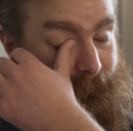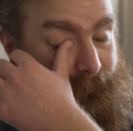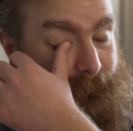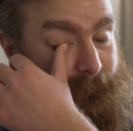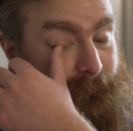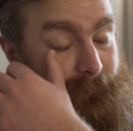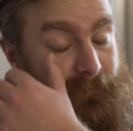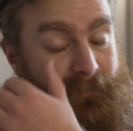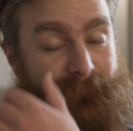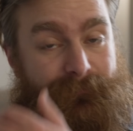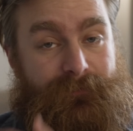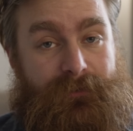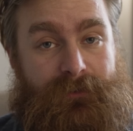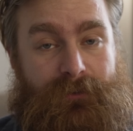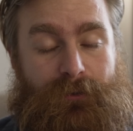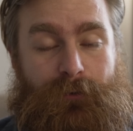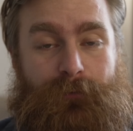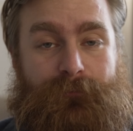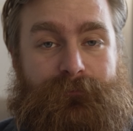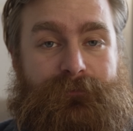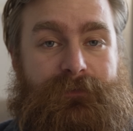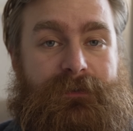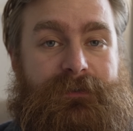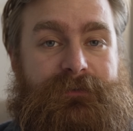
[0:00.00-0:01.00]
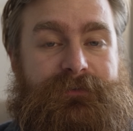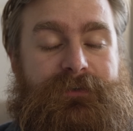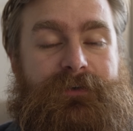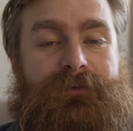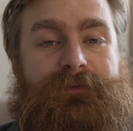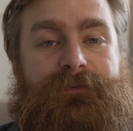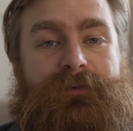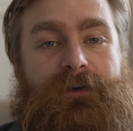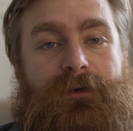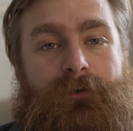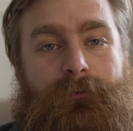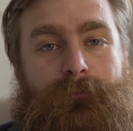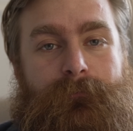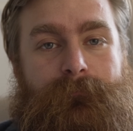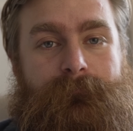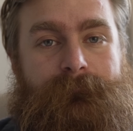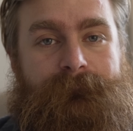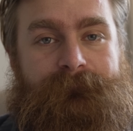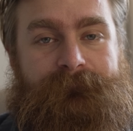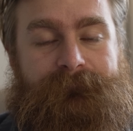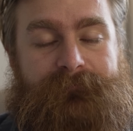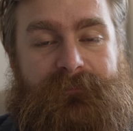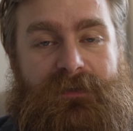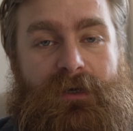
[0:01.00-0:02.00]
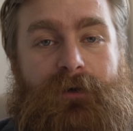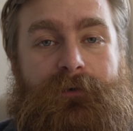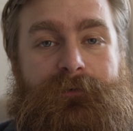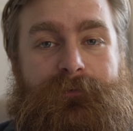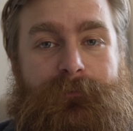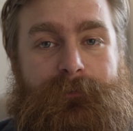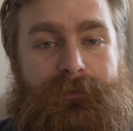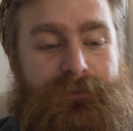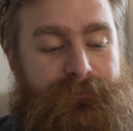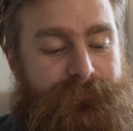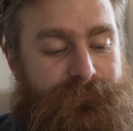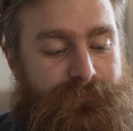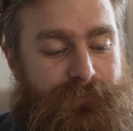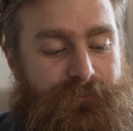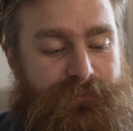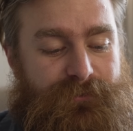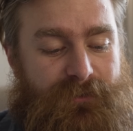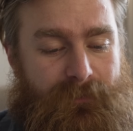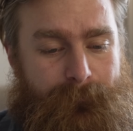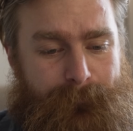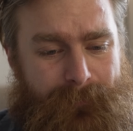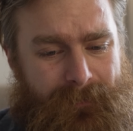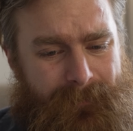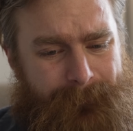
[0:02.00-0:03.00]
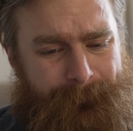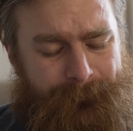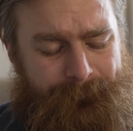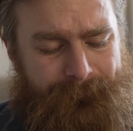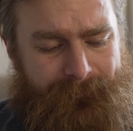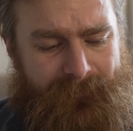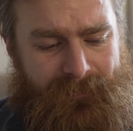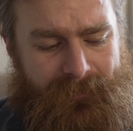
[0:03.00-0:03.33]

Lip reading: whatever conflict zones I'll go to in the future. But